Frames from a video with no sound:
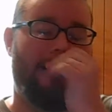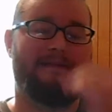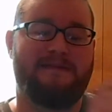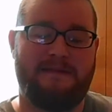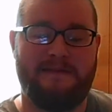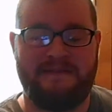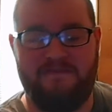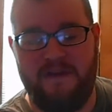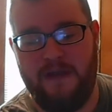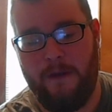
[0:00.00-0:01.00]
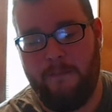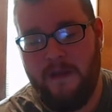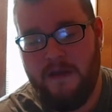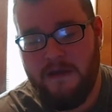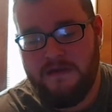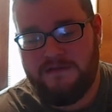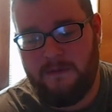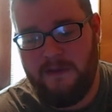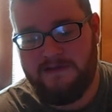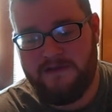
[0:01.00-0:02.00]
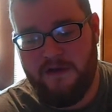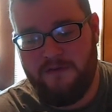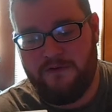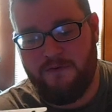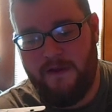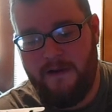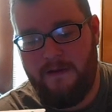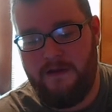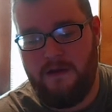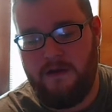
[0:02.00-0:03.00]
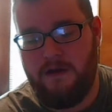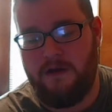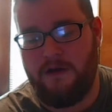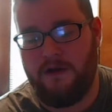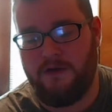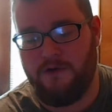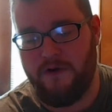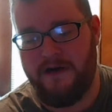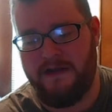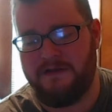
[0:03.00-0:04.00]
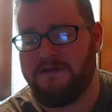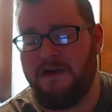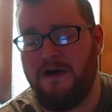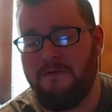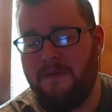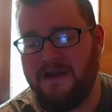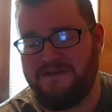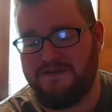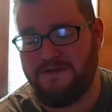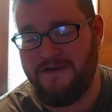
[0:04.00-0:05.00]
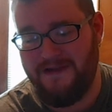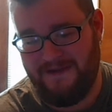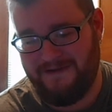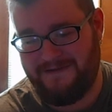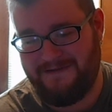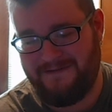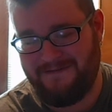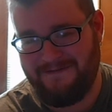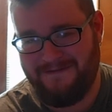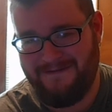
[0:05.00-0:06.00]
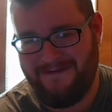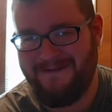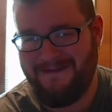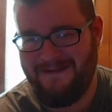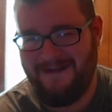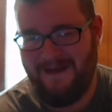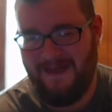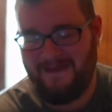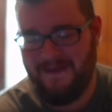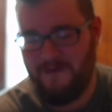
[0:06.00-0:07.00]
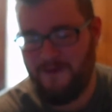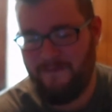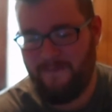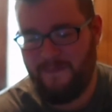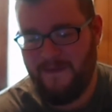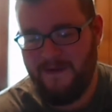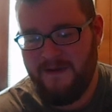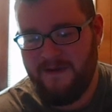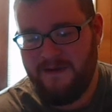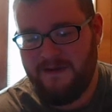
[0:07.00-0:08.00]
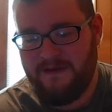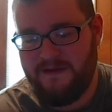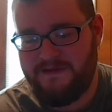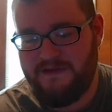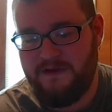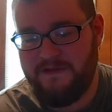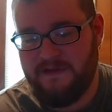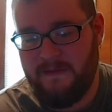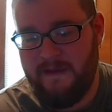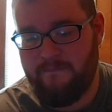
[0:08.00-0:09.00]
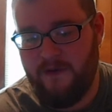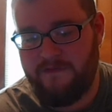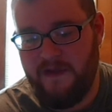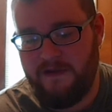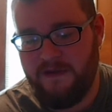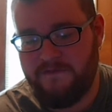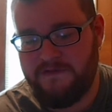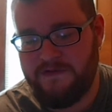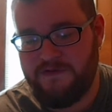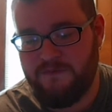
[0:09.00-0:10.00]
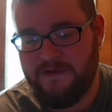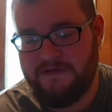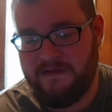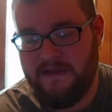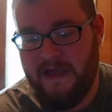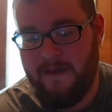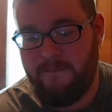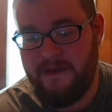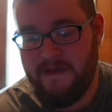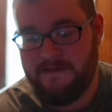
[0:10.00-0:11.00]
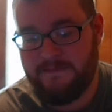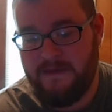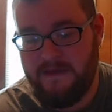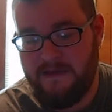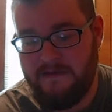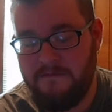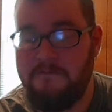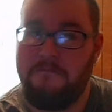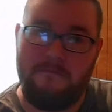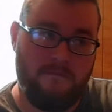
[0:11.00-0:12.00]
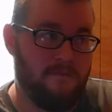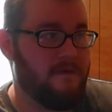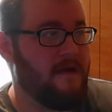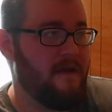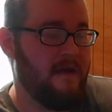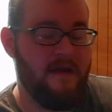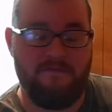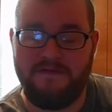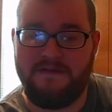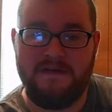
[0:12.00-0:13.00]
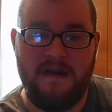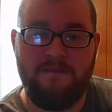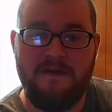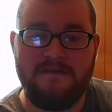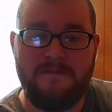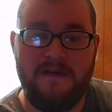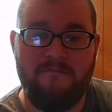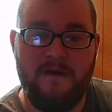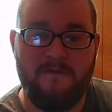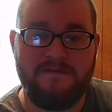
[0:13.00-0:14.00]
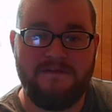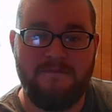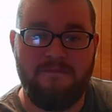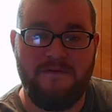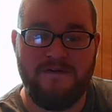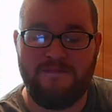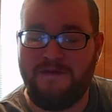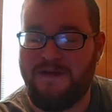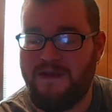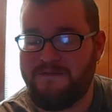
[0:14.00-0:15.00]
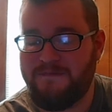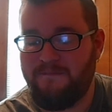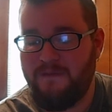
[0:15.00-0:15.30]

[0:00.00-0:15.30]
did this video. So let's go through it. Greetings, Hunkmeister Hicks. I like that one. Consider this a late birthday gift since you recently got a PSP. Ever since I got a PSP, everybody wants to send me PSP games.